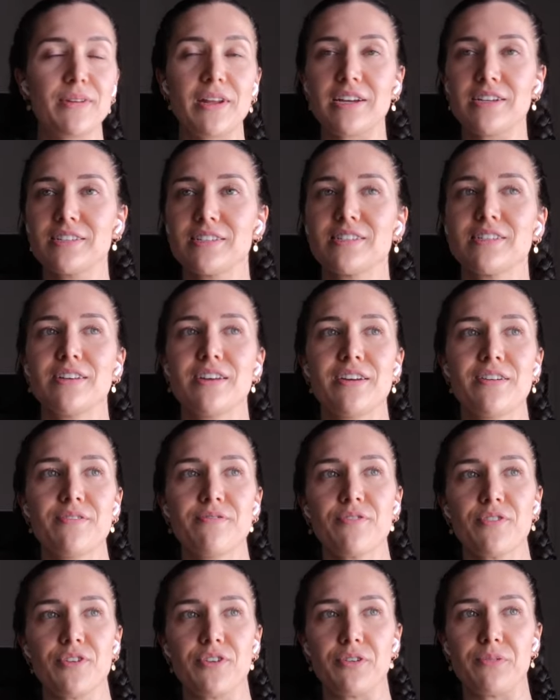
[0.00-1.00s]
next
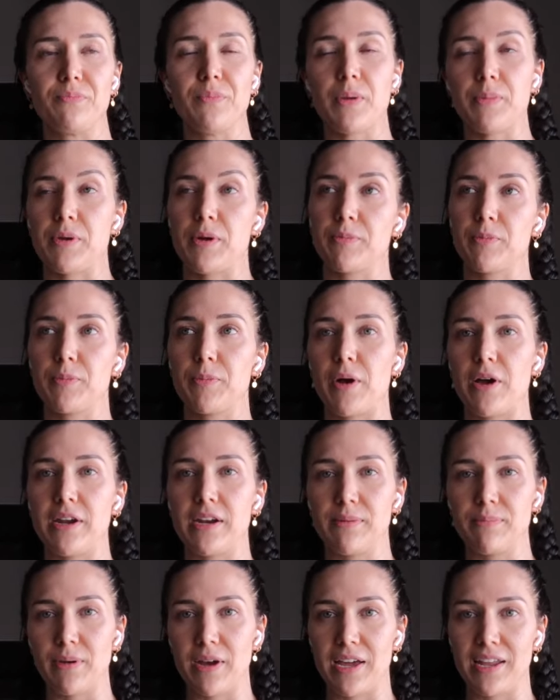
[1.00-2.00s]
for maybe upper
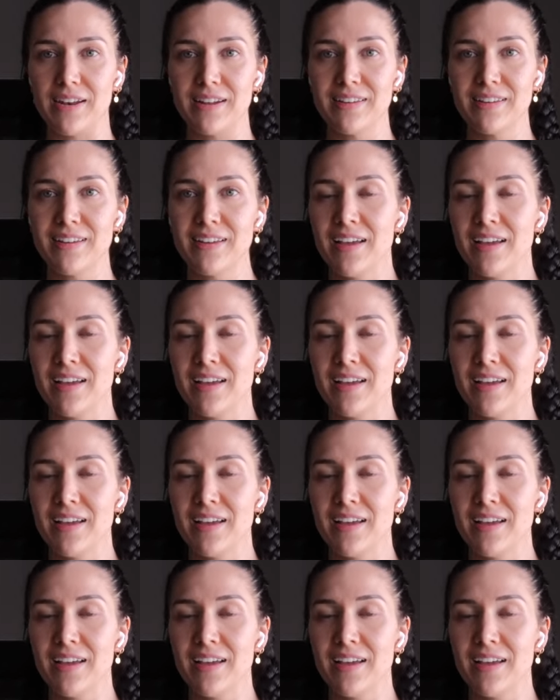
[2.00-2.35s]
body, but